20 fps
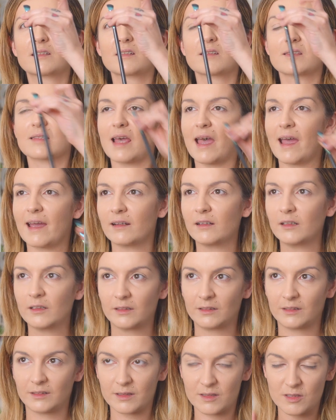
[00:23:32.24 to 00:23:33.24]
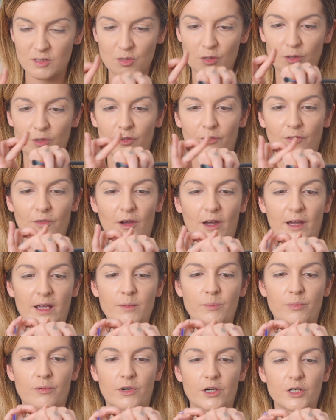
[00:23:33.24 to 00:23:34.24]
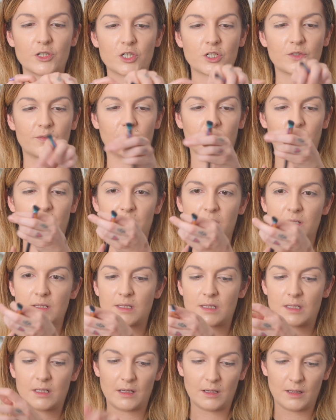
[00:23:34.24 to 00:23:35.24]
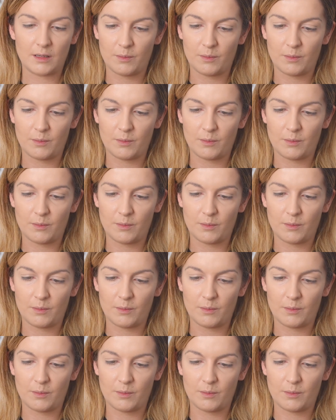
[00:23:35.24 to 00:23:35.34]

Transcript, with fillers: this angled sort of eye brush for this